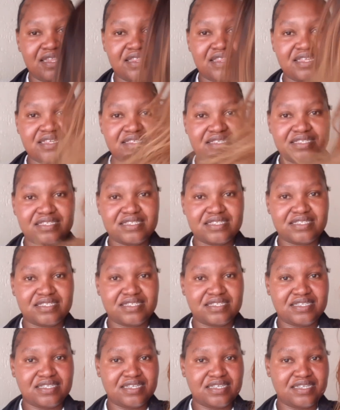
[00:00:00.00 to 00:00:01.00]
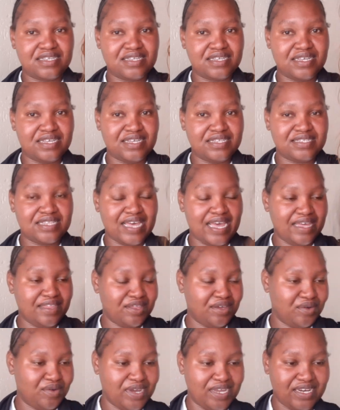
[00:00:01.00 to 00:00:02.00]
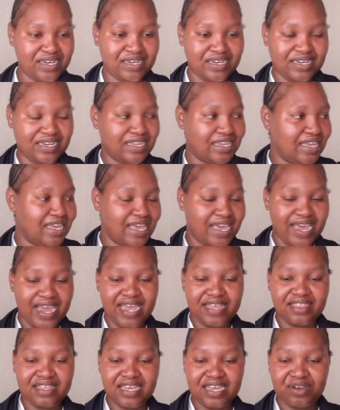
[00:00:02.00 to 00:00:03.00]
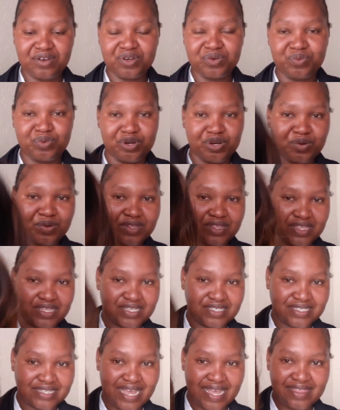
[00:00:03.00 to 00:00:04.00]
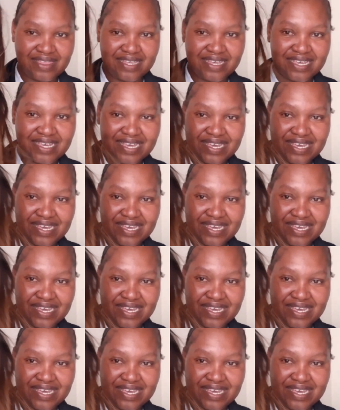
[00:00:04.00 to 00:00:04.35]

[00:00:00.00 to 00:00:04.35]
This is the other one. I think I could work with this. I think